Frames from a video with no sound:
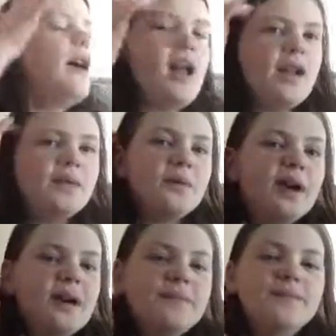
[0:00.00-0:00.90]

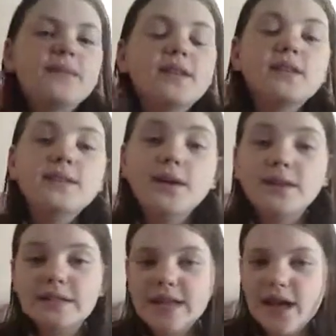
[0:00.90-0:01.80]
Anyway, so
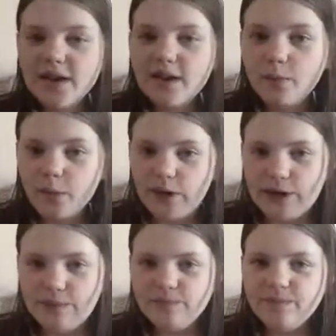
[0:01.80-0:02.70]
it's Saturday
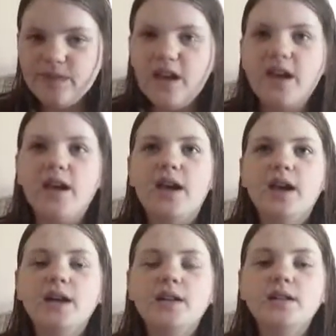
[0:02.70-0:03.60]
morning,
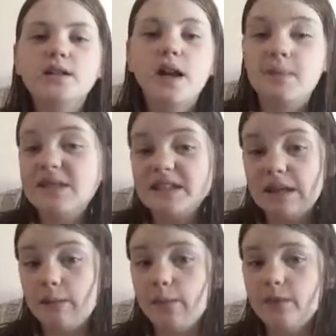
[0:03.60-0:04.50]
and I'm
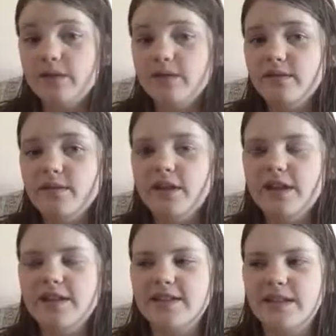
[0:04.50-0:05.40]
asleep. One
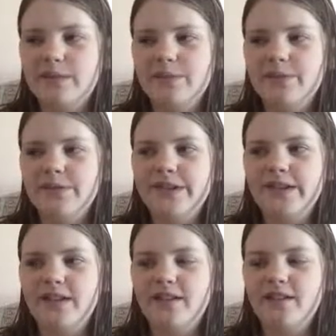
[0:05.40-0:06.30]
last sleep,
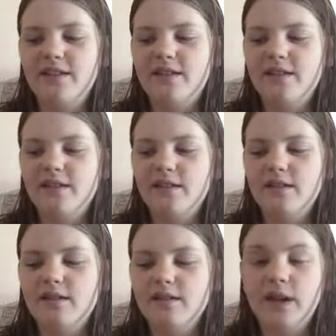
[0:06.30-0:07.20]
but like
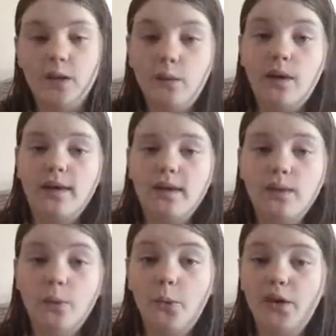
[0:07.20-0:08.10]
getting ready in
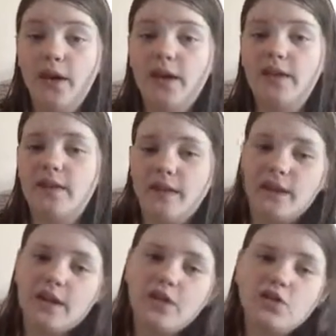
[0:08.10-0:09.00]
the morning, like
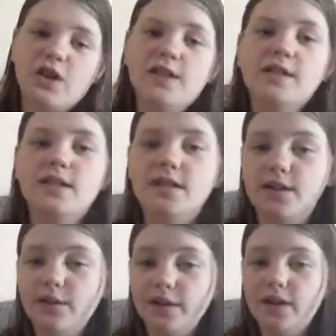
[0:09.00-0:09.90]
getting dressed and
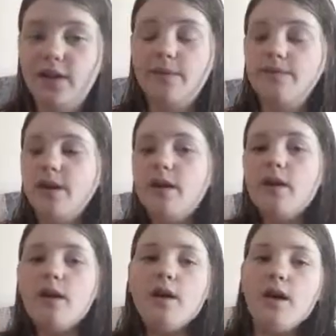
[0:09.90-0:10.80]
stuff like that.
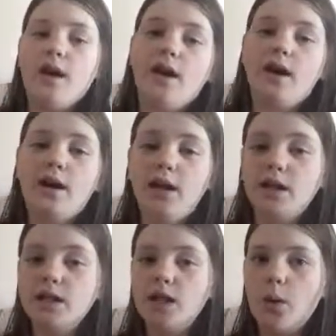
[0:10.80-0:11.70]

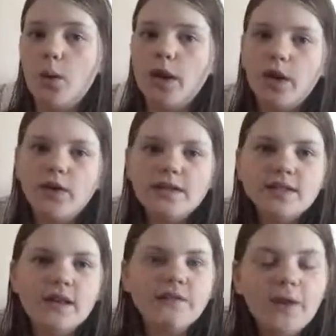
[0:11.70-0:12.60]
And we hear this,
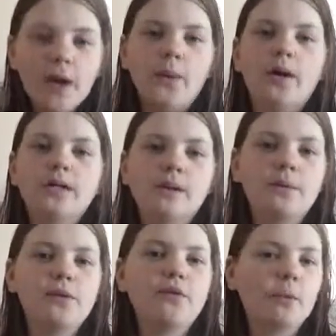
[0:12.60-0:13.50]
like, fireworks
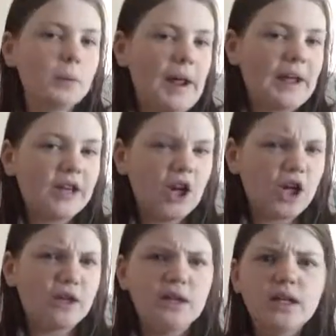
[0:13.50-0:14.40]
coming from our
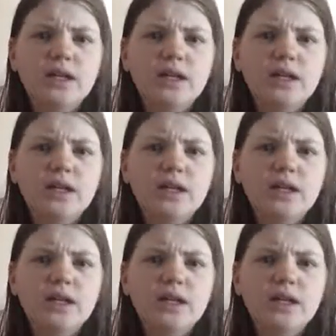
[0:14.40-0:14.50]
backyard.